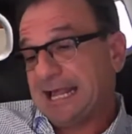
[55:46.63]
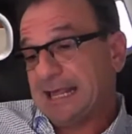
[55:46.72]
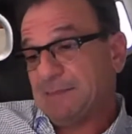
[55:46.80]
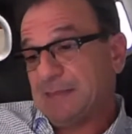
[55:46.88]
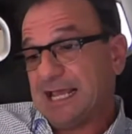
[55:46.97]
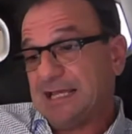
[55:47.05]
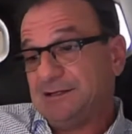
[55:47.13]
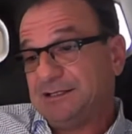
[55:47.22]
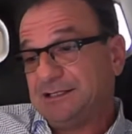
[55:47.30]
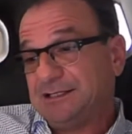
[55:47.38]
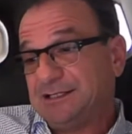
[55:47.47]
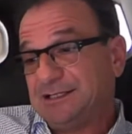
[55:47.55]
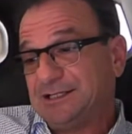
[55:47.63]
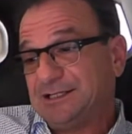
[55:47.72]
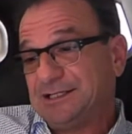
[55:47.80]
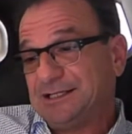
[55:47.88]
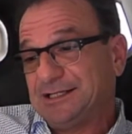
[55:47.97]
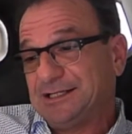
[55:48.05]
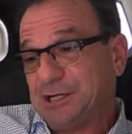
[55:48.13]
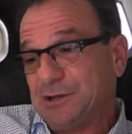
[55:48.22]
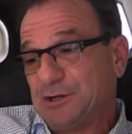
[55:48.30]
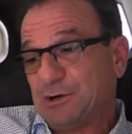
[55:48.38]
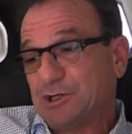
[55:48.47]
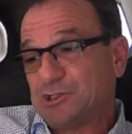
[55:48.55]
And that,
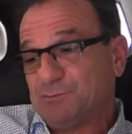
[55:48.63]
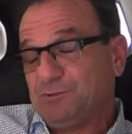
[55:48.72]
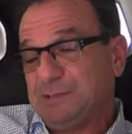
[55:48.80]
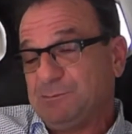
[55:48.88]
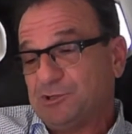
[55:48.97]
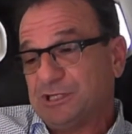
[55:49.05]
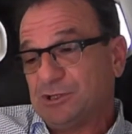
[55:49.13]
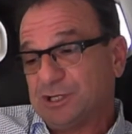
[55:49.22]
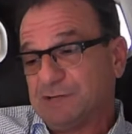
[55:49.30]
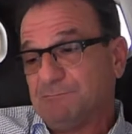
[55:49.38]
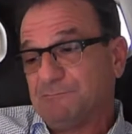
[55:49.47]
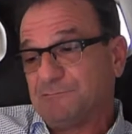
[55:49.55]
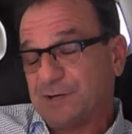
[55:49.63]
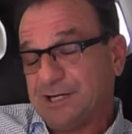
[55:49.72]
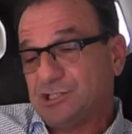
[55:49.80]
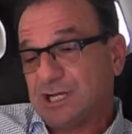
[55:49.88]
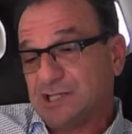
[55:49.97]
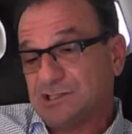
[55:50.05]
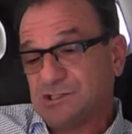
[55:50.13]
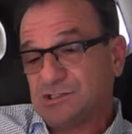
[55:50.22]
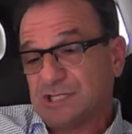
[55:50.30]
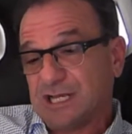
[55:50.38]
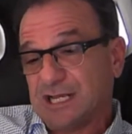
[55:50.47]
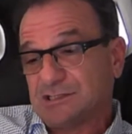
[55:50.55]
there are some people that look at
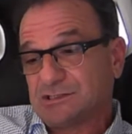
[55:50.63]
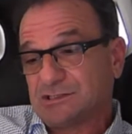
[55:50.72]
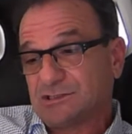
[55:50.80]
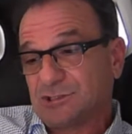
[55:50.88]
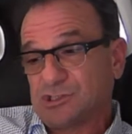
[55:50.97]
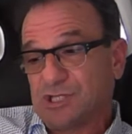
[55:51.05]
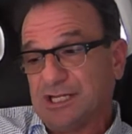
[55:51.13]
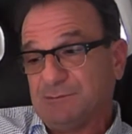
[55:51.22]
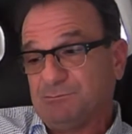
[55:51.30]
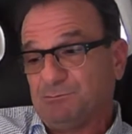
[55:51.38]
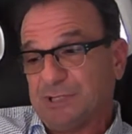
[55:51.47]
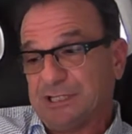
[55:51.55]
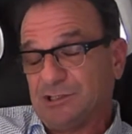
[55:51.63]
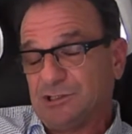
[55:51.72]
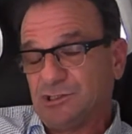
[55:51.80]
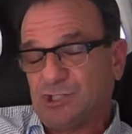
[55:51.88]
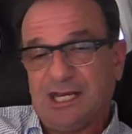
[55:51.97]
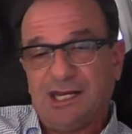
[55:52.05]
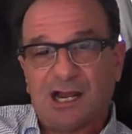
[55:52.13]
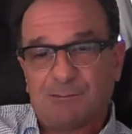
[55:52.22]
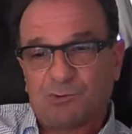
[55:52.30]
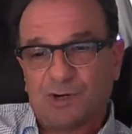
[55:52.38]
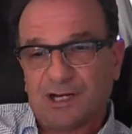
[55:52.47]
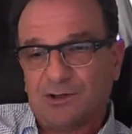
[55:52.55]
franchises as just like big chain
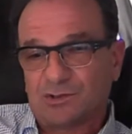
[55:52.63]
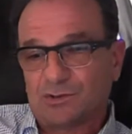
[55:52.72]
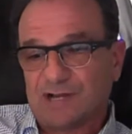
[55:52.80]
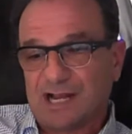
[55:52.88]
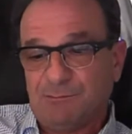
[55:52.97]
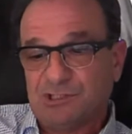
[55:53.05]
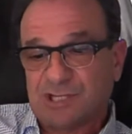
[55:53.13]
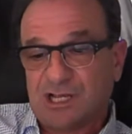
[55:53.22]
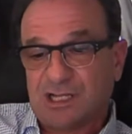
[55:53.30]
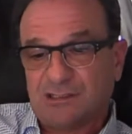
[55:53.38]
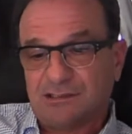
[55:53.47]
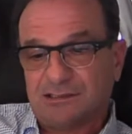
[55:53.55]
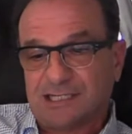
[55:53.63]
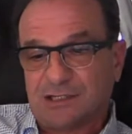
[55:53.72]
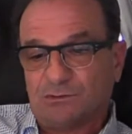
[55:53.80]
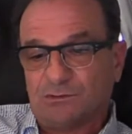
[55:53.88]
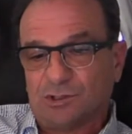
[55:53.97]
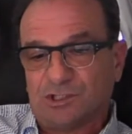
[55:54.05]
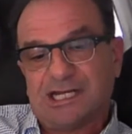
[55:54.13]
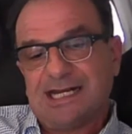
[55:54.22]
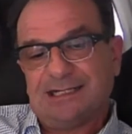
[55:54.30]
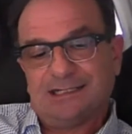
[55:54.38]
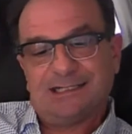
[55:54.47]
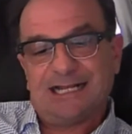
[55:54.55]
operators or Amazon. They don't look at
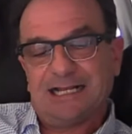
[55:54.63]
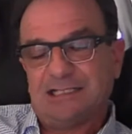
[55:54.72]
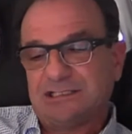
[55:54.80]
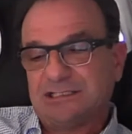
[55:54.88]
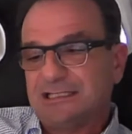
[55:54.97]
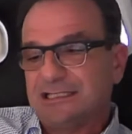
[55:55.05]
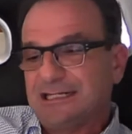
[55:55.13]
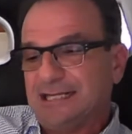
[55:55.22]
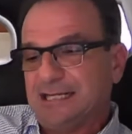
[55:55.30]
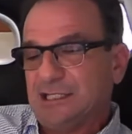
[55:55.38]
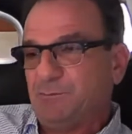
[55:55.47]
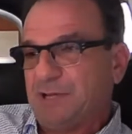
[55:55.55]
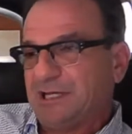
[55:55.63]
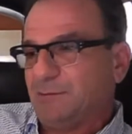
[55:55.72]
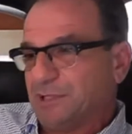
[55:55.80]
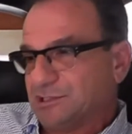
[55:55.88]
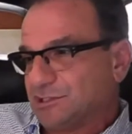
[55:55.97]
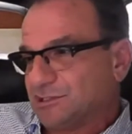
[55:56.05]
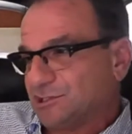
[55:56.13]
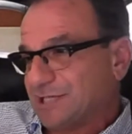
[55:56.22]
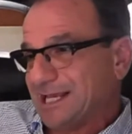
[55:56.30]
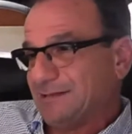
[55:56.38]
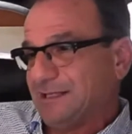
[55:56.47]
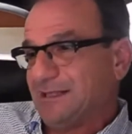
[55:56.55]
it as independent
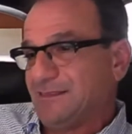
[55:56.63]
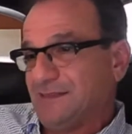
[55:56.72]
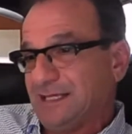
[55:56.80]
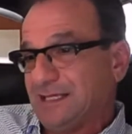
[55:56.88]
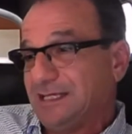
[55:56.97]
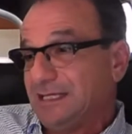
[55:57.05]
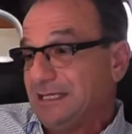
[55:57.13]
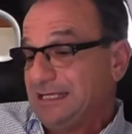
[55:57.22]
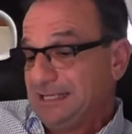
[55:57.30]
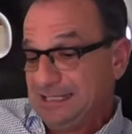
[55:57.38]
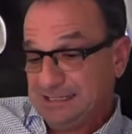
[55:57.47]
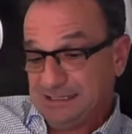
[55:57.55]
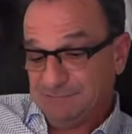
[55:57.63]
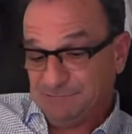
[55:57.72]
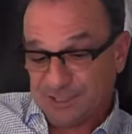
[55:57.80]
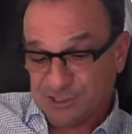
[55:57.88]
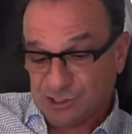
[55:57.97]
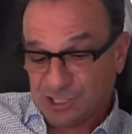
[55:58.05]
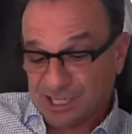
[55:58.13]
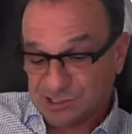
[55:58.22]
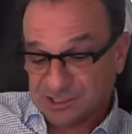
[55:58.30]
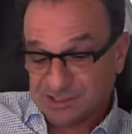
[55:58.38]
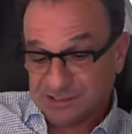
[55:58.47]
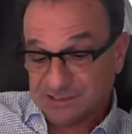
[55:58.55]
businesses, and they think that
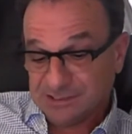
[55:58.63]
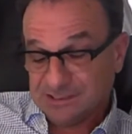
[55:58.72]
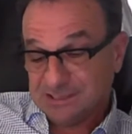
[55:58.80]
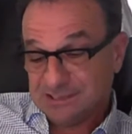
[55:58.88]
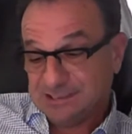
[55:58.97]
franchising